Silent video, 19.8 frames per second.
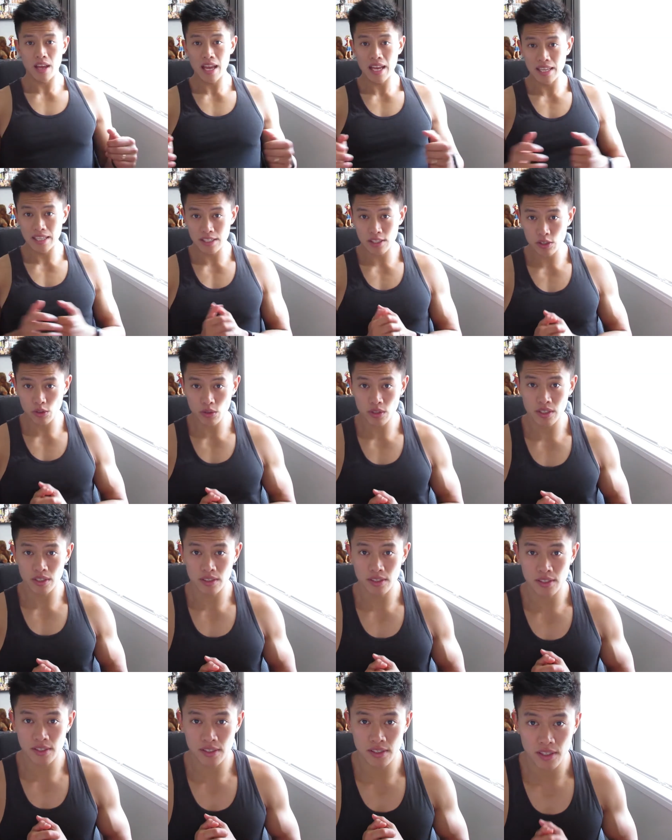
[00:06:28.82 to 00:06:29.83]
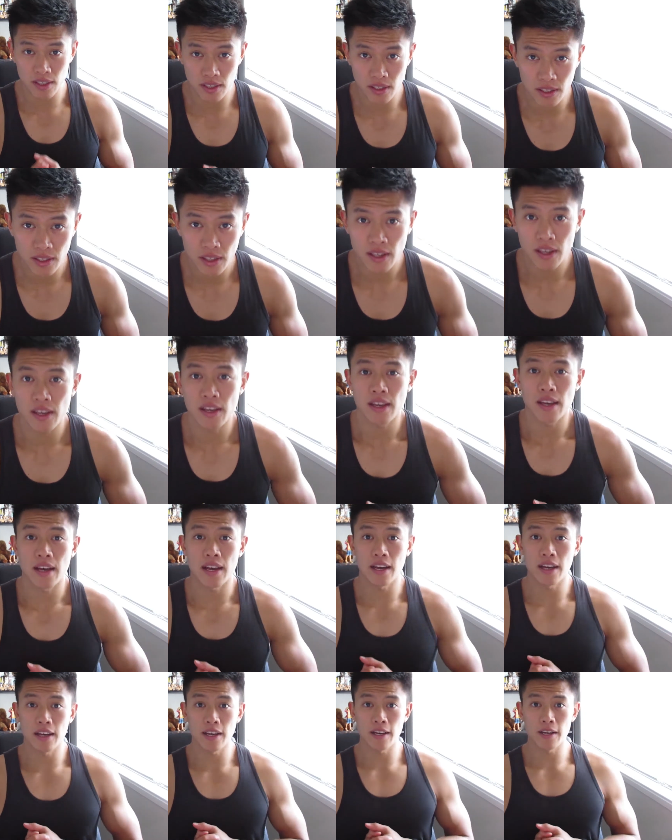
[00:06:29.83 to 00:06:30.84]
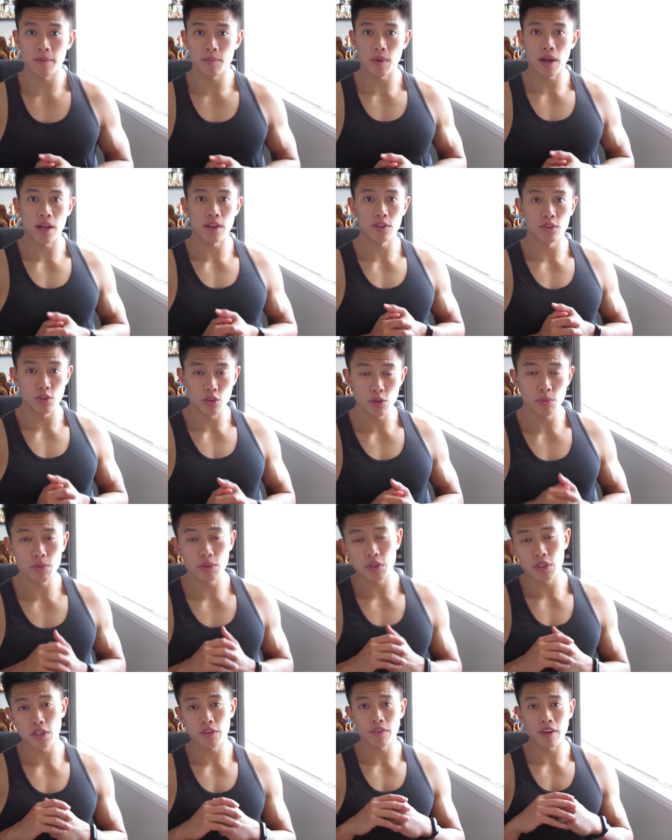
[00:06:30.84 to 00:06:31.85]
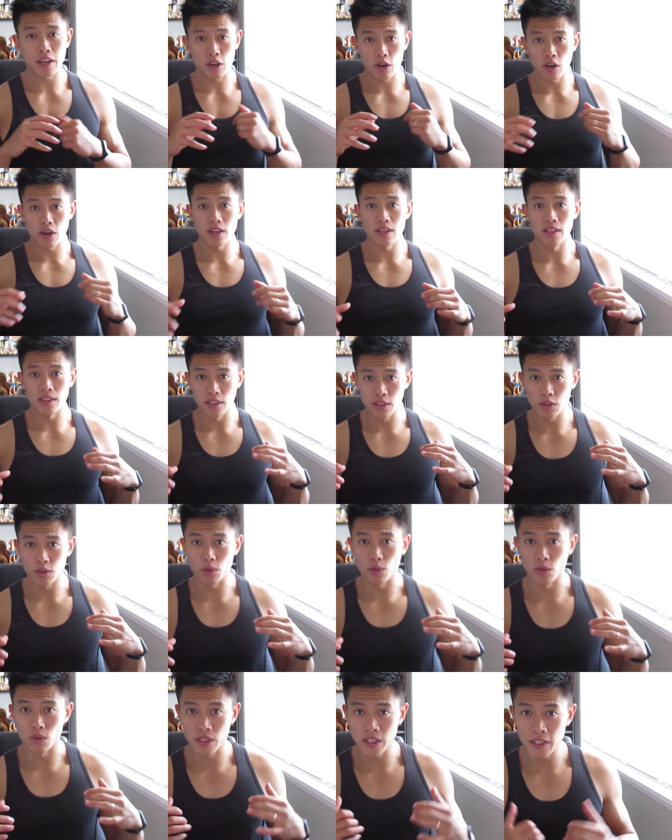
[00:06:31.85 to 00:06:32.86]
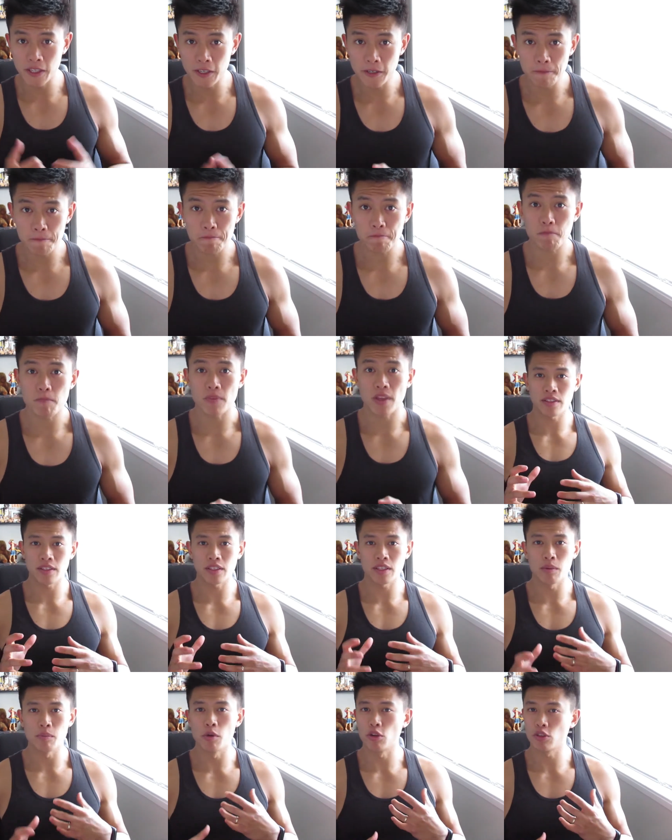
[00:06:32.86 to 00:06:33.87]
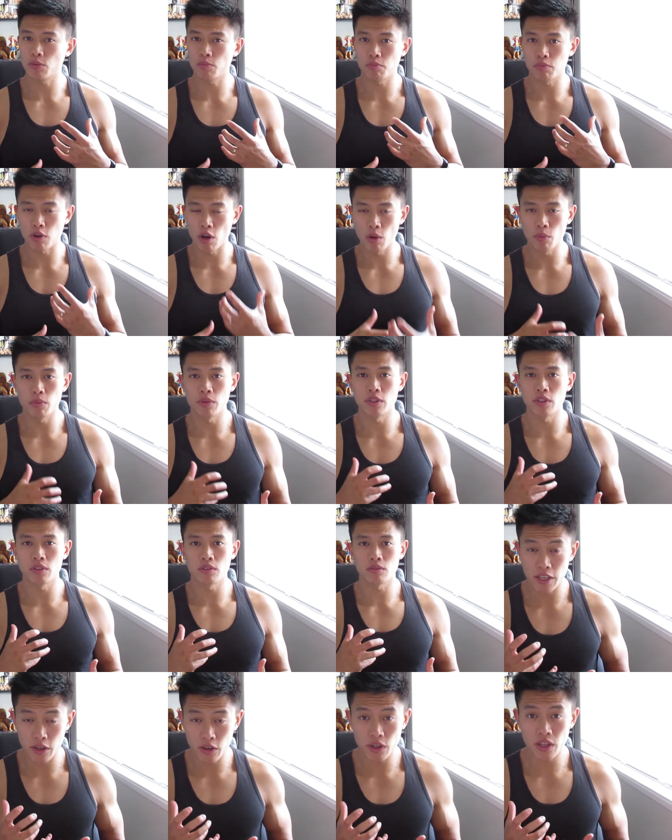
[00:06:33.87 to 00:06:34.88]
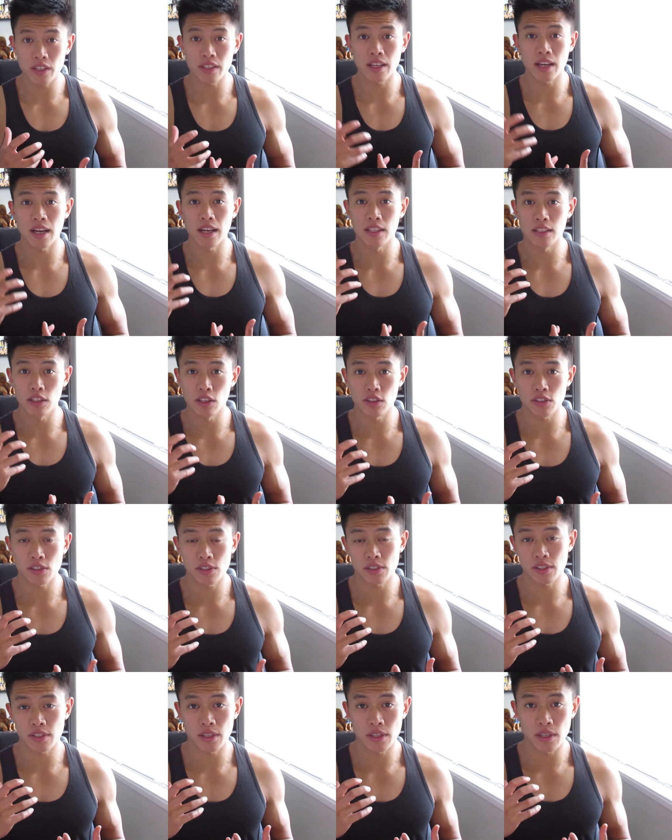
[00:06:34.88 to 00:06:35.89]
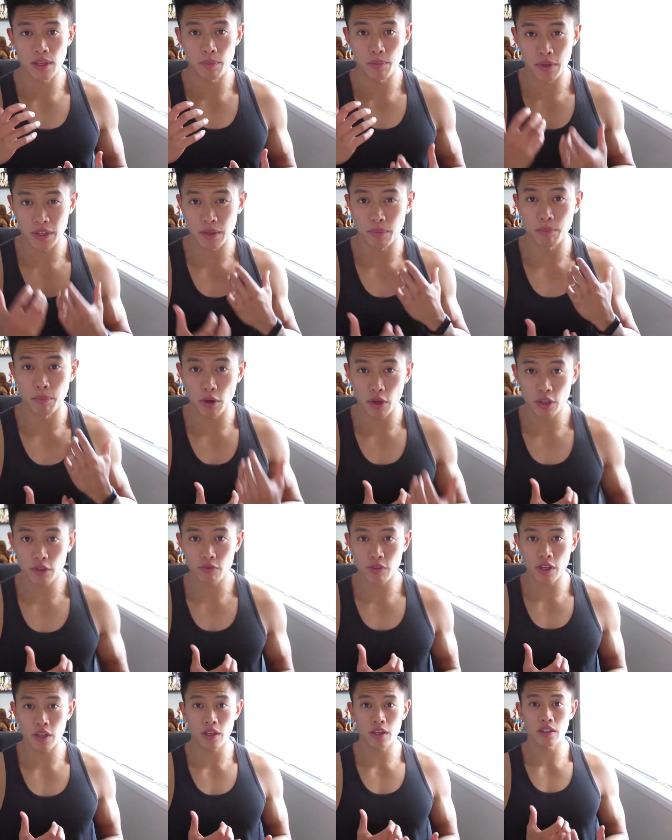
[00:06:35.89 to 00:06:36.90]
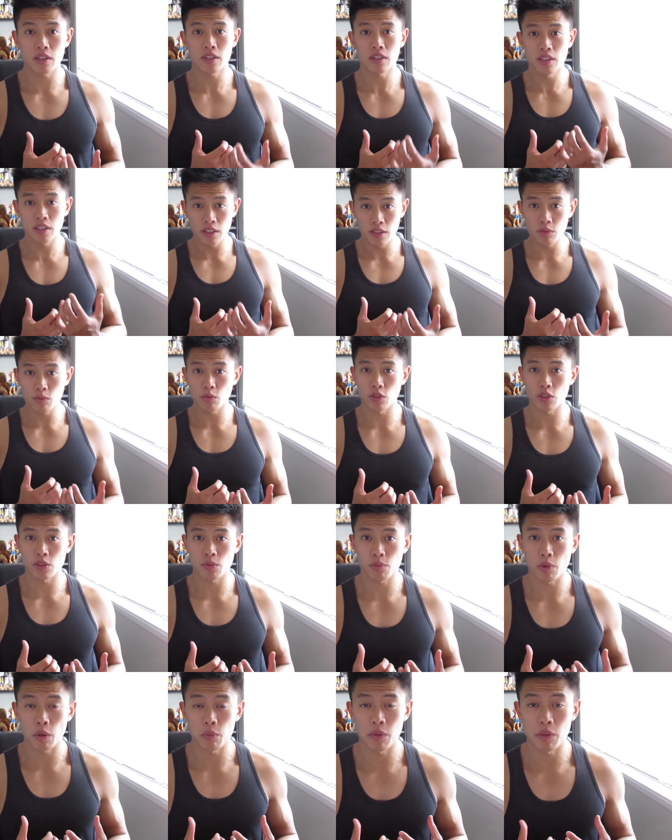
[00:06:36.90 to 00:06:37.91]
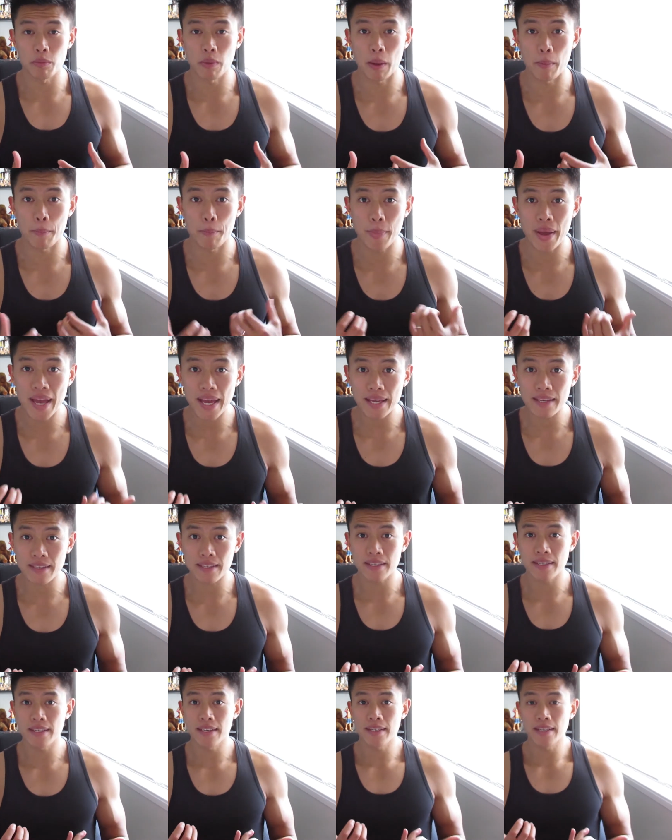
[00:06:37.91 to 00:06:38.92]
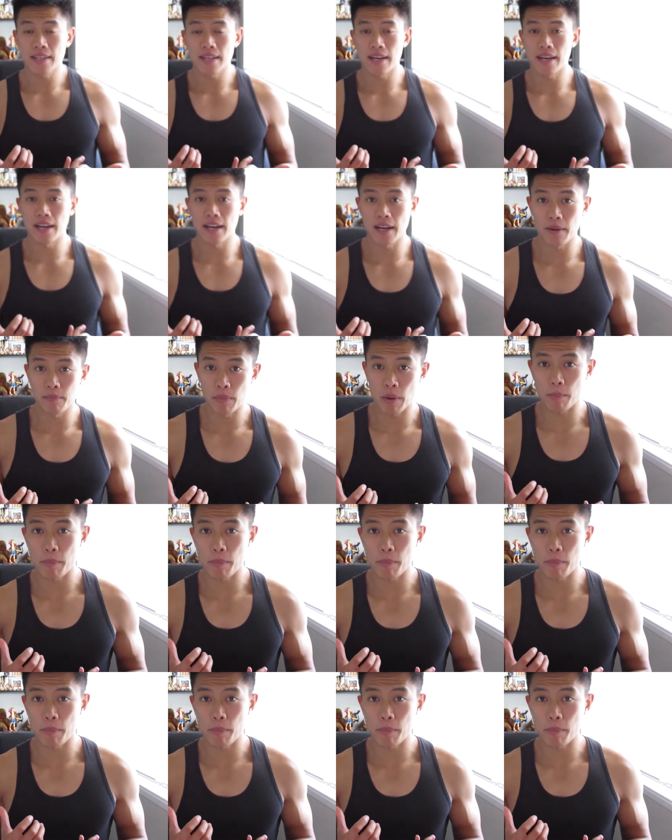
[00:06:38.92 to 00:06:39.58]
as you can see, I do believe I got a little leaner. I think the most prominent area that I lost a bit of body fat in was probably my back. My